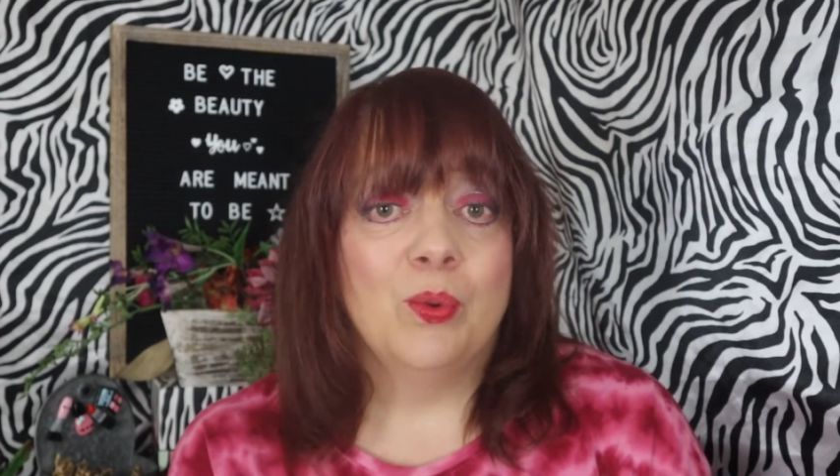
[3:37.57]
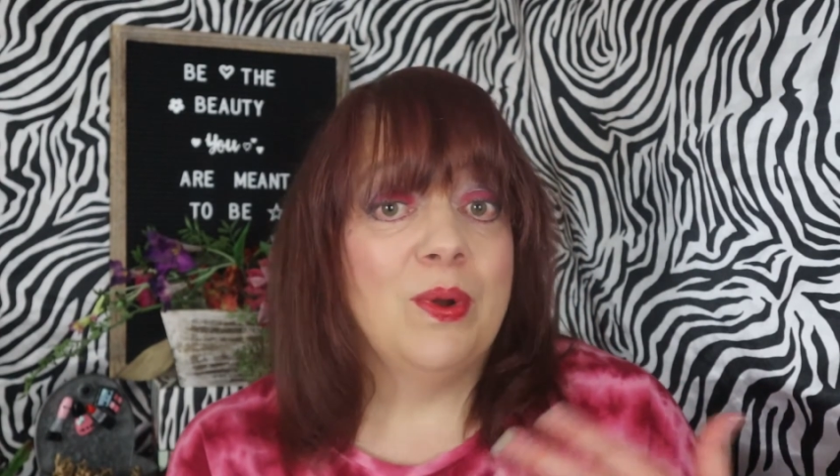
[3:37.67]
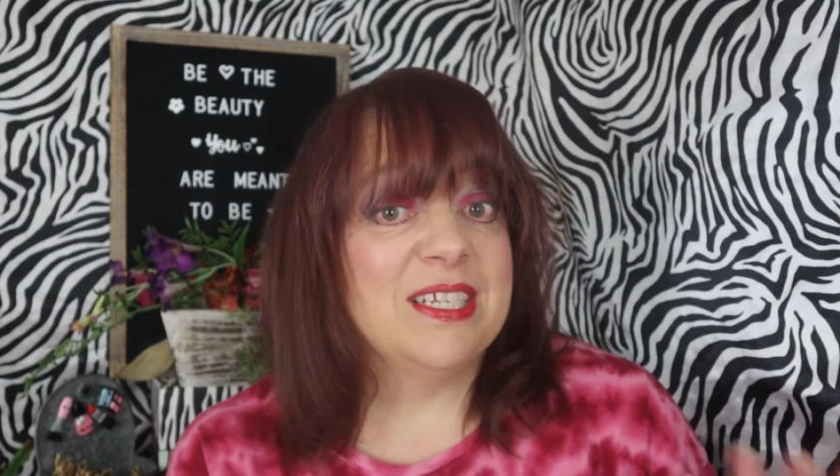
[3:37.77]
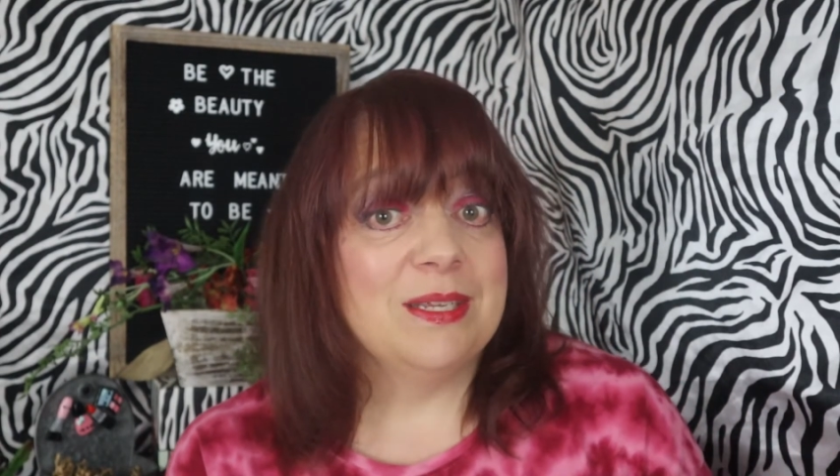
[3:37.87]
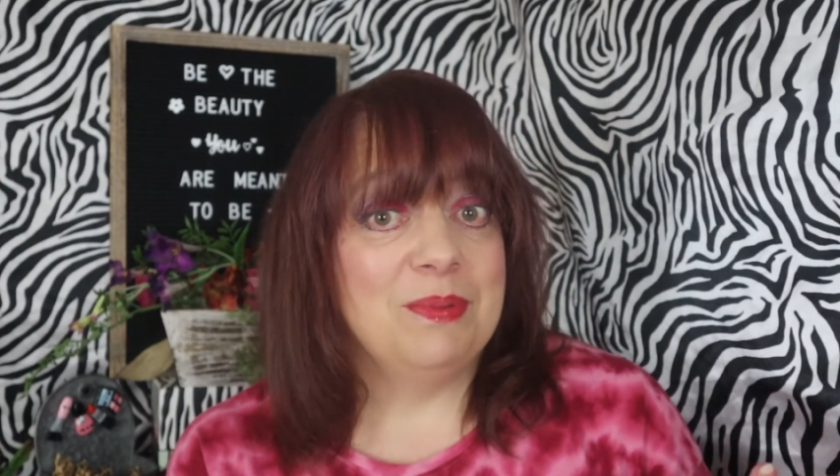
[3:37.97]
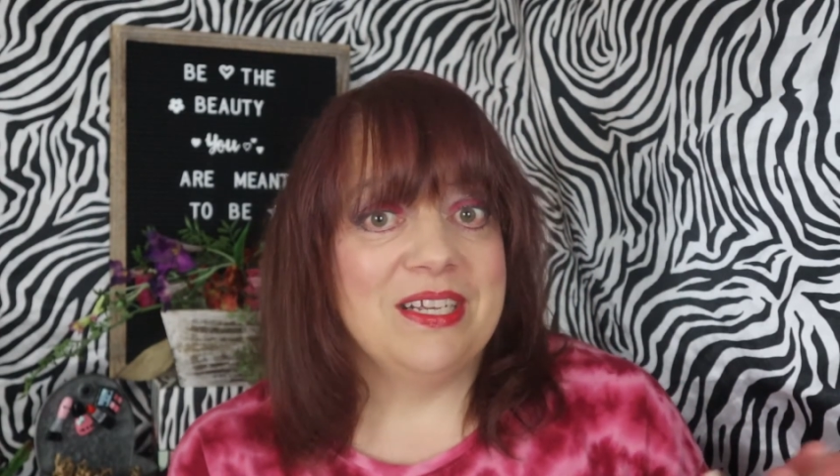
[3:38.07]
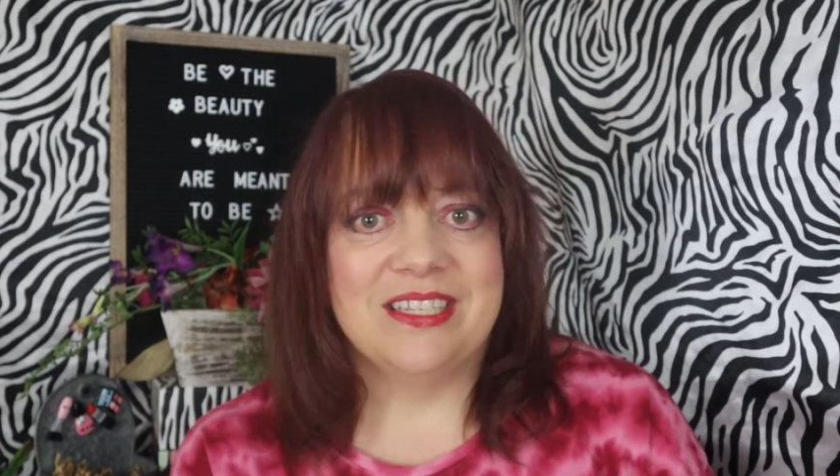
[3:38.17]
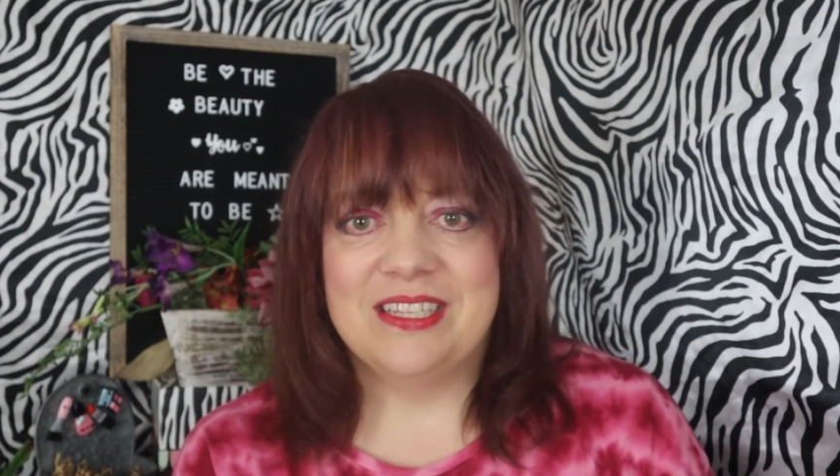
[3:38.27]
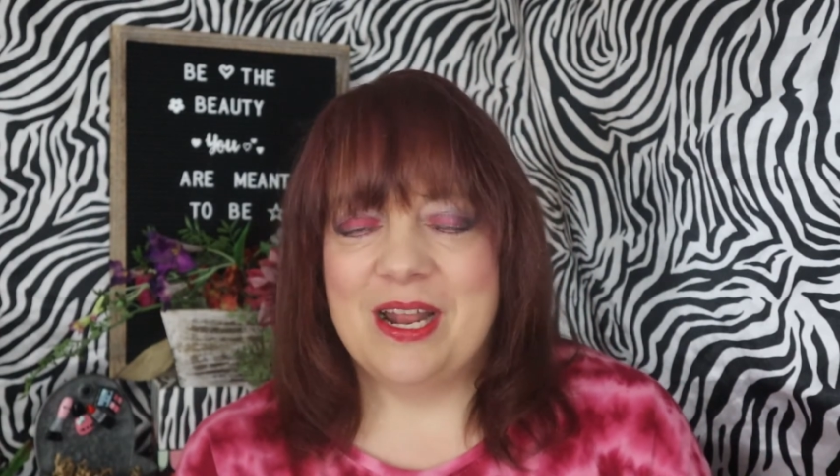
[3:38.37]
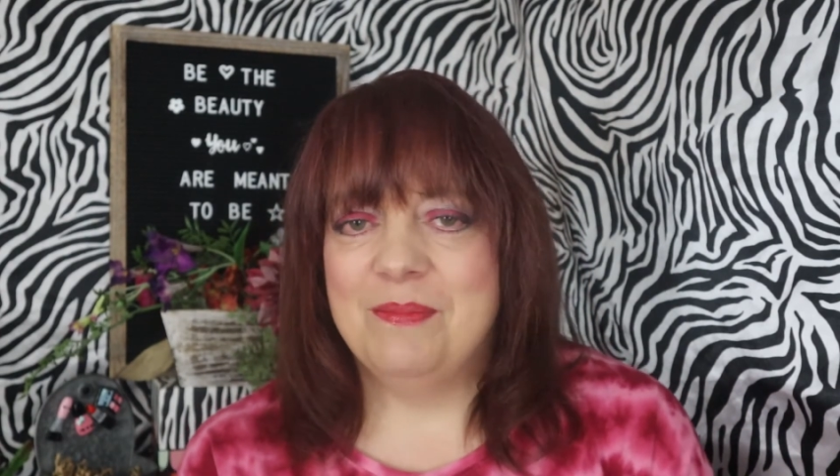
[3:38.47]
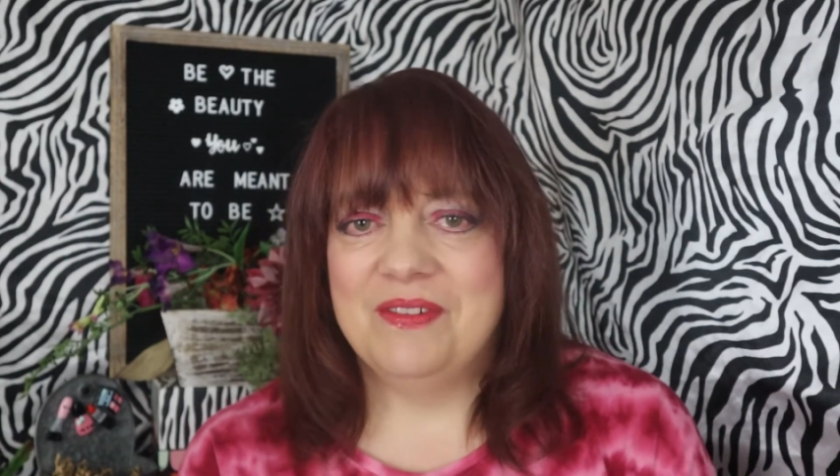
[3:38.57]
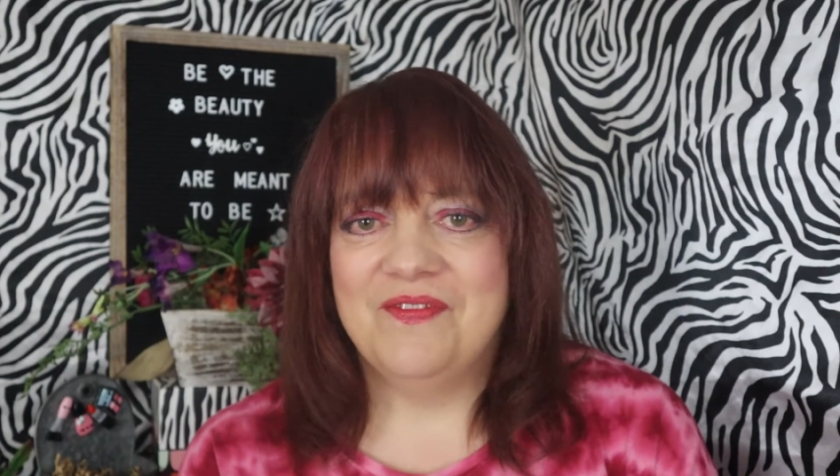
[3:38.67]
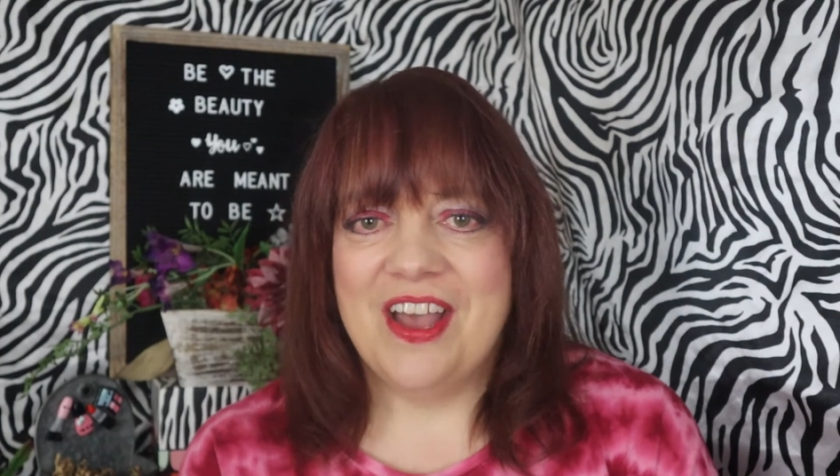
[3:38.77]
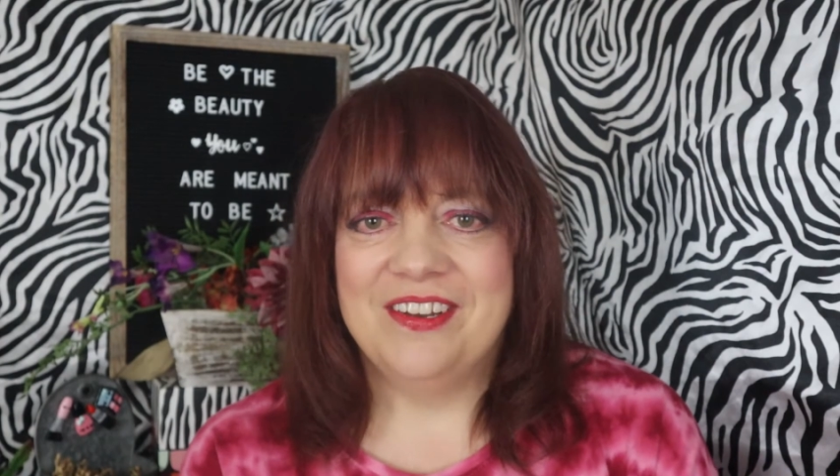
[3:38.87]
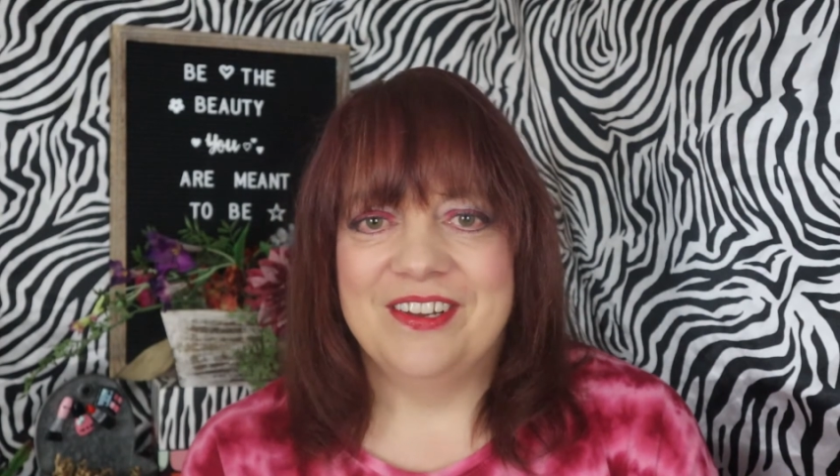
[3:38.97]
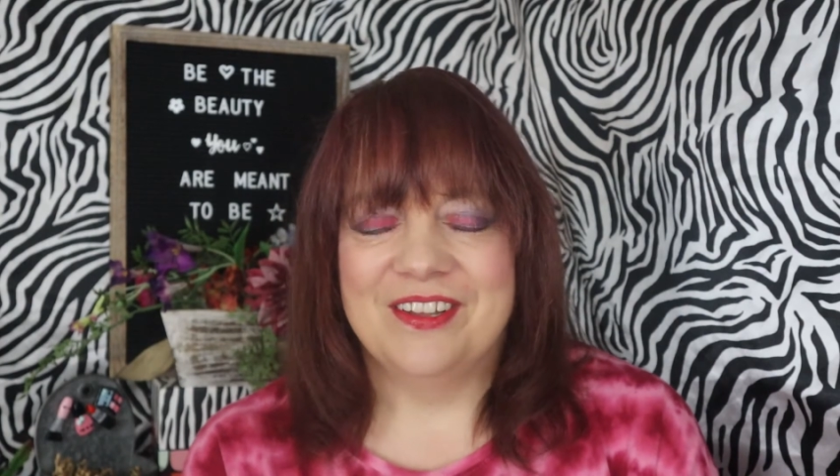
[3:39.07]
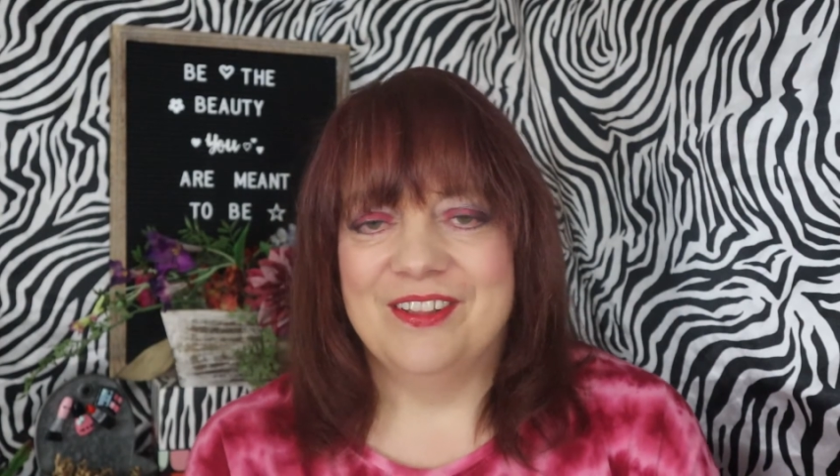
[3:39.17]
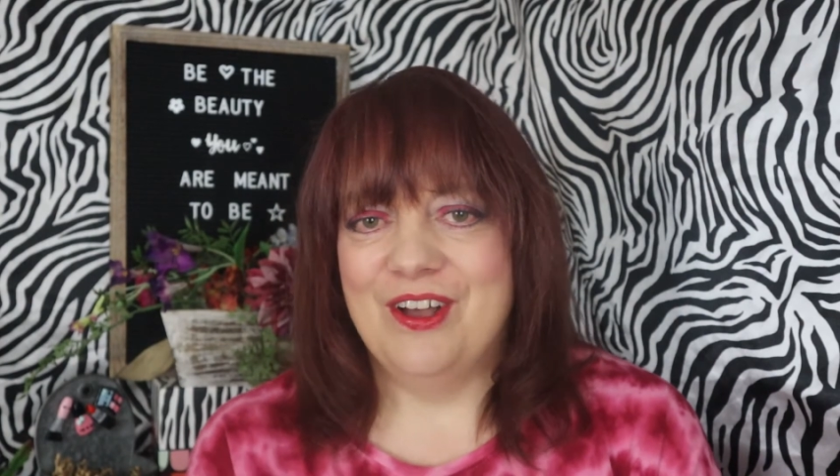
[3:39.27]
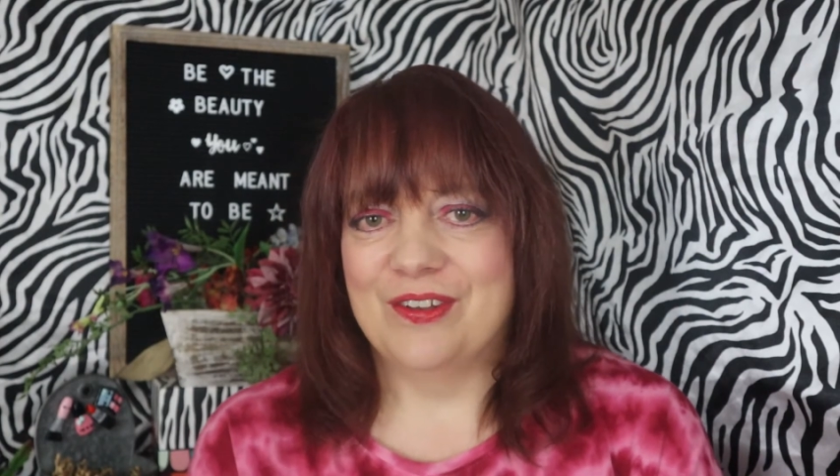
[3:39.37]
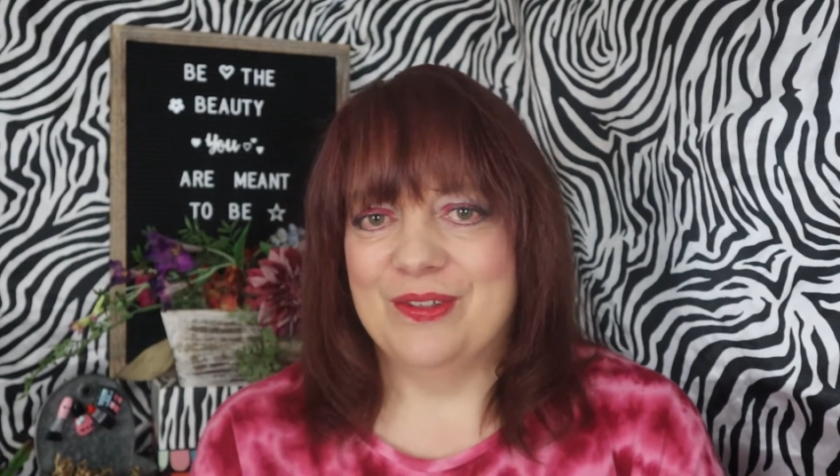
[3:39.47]
recipes that I've been finding
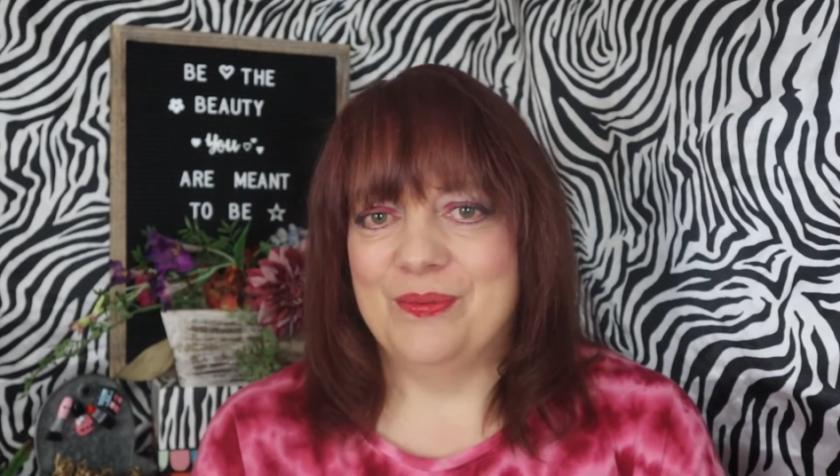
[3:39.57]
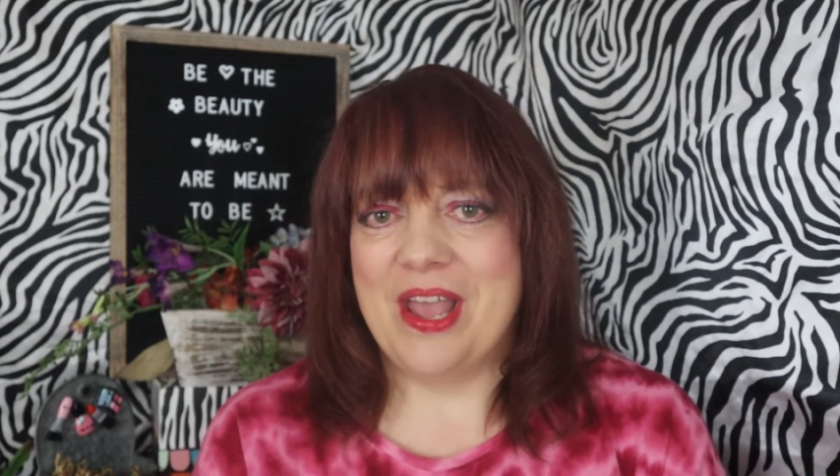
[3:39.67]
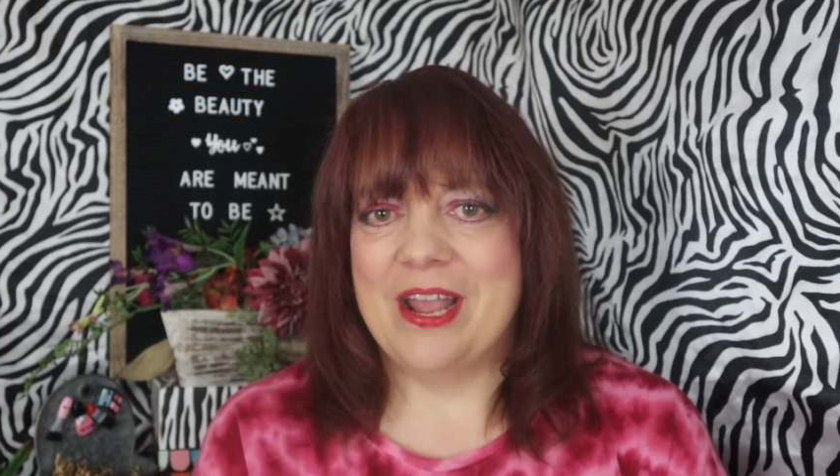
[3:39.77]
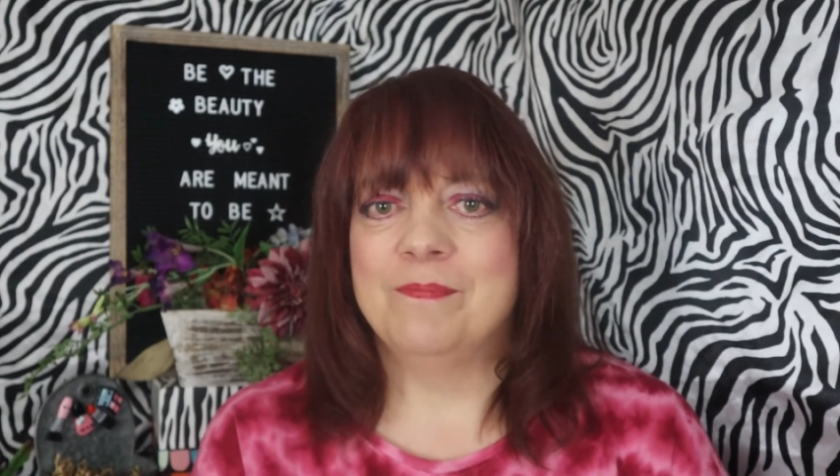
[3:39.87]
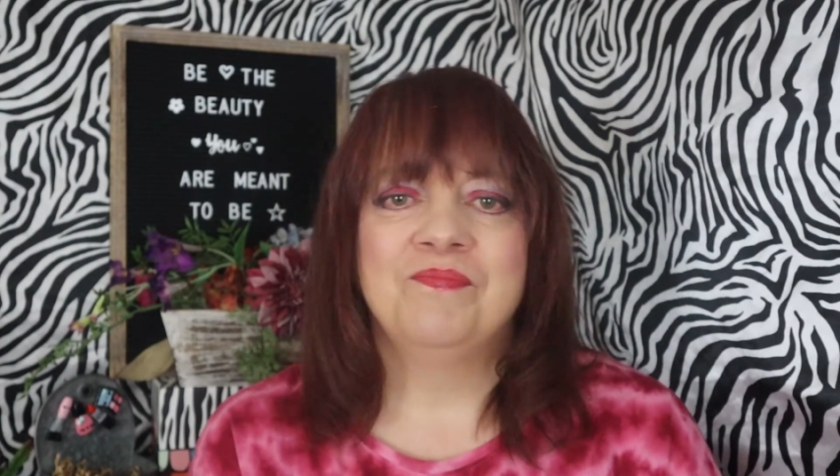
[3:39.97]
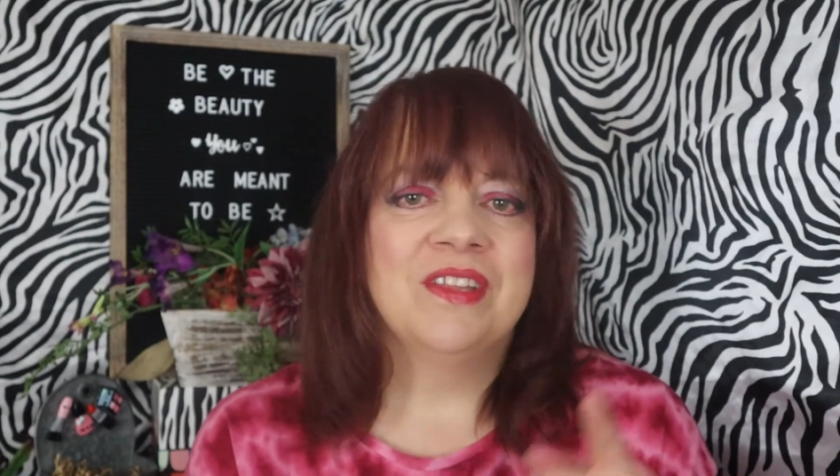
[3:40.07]
along the way.